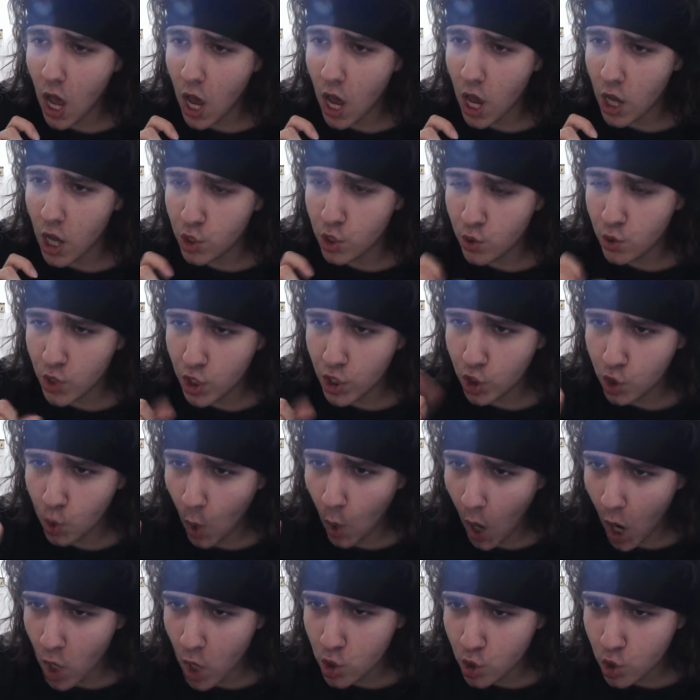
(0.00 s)
You need to
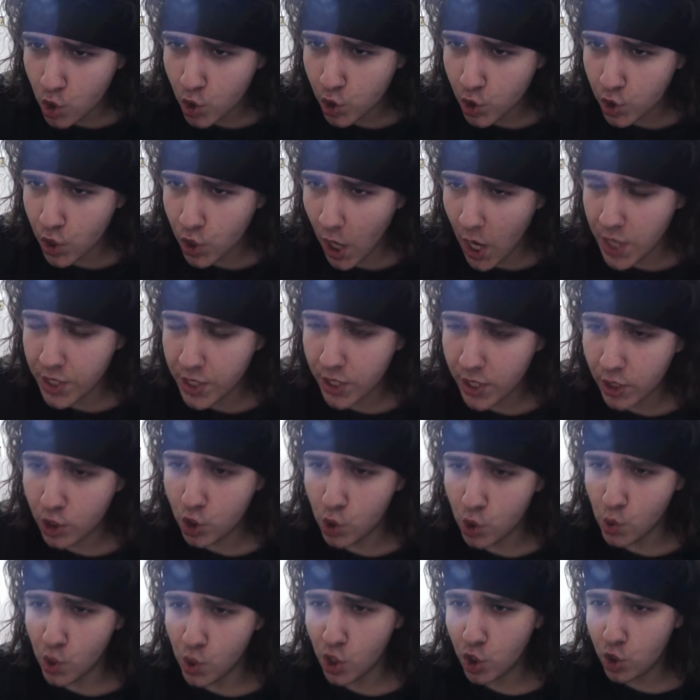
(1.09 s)
understand
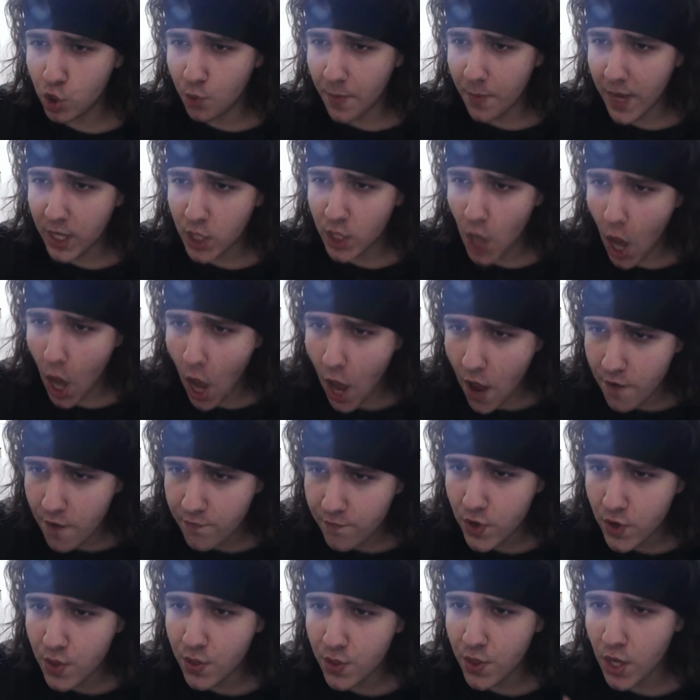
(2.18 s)
it. You need to make
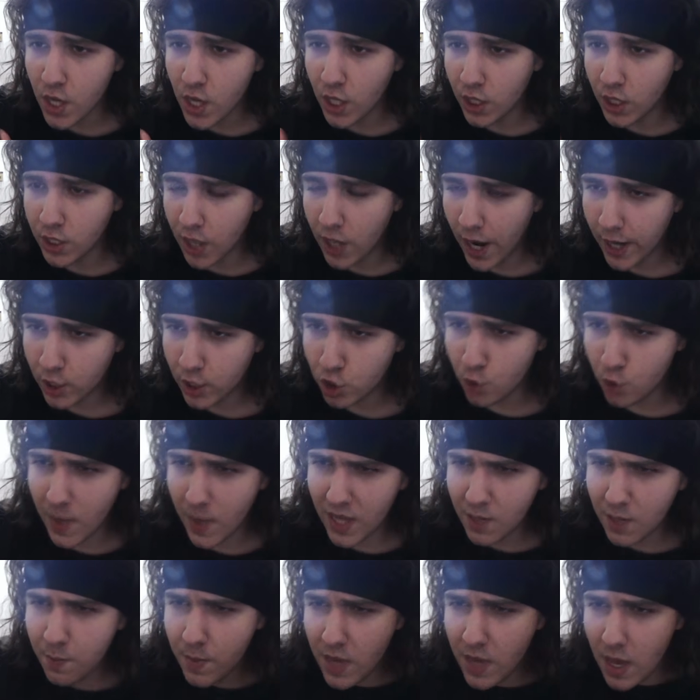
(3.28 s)
everything in direction.
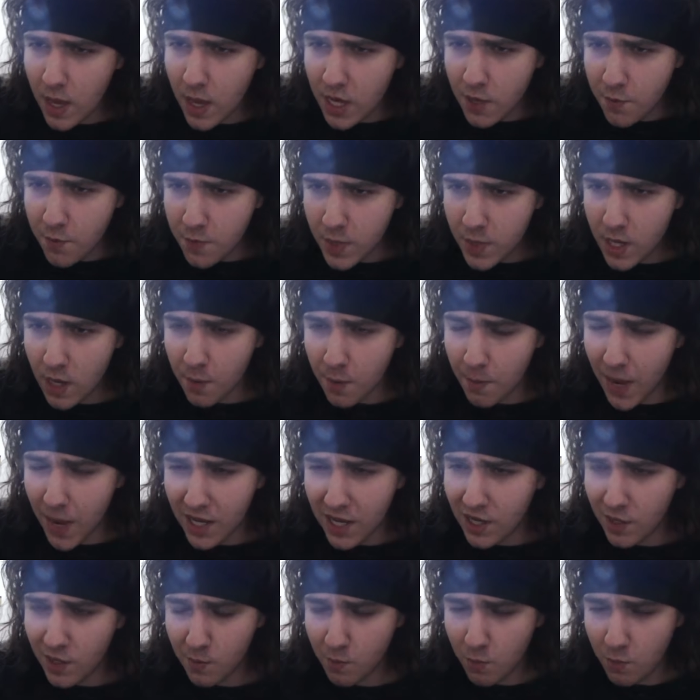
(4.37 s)

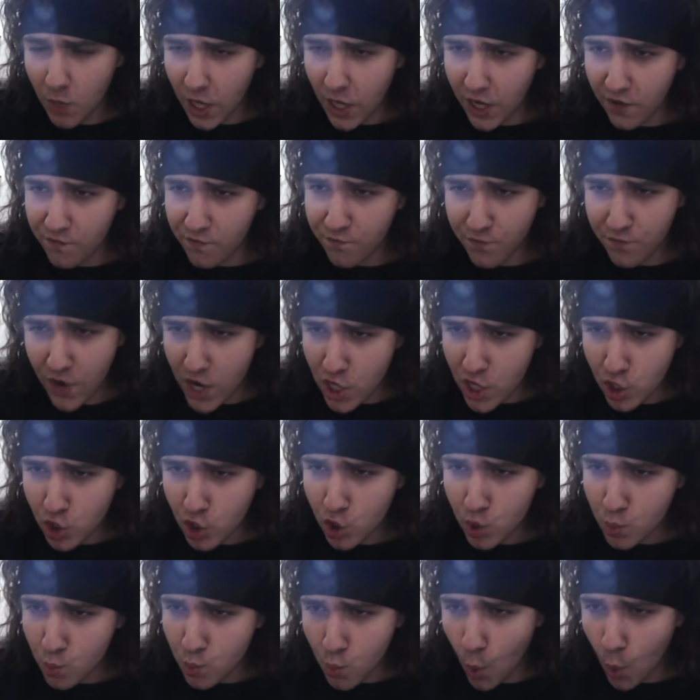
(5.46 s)
Make like a very
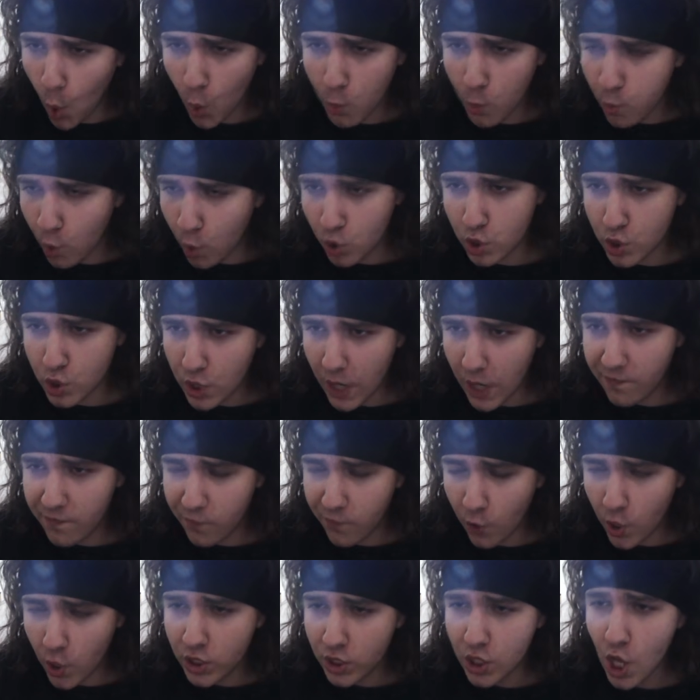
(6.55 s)
small prototype
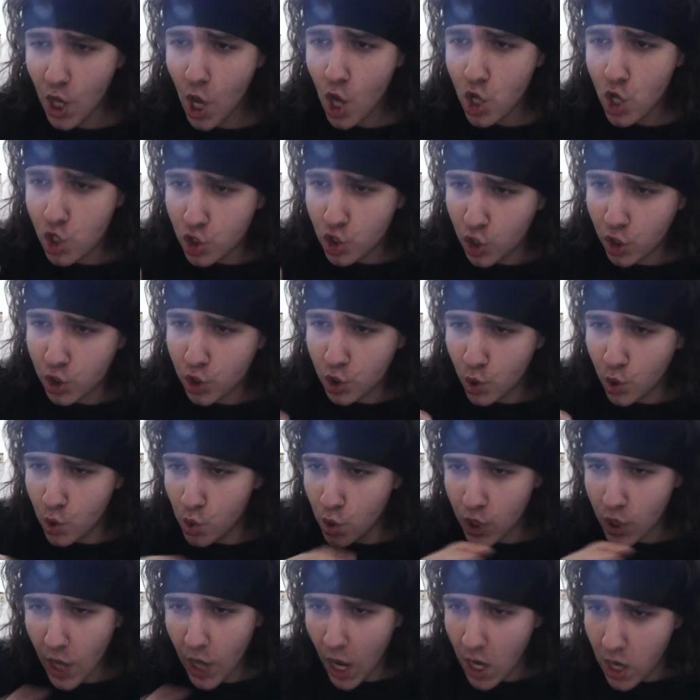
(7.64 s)
for it, just so you
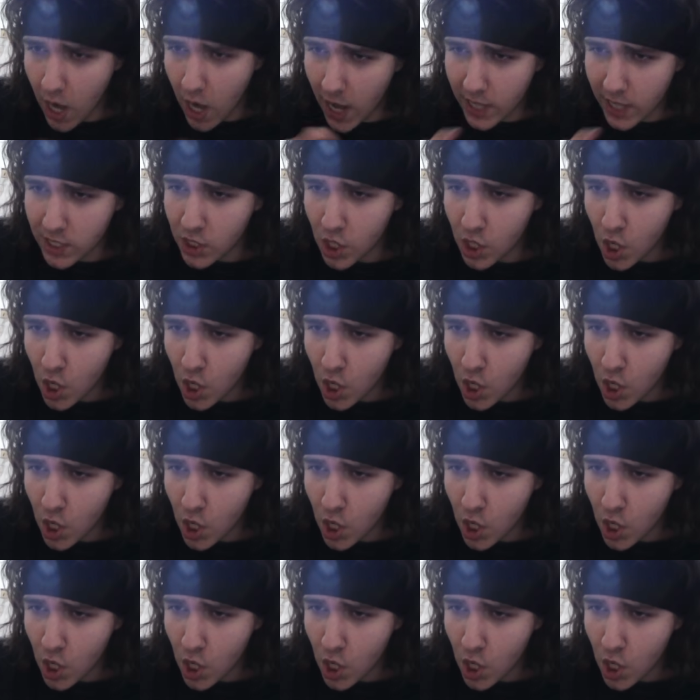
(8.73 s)
can like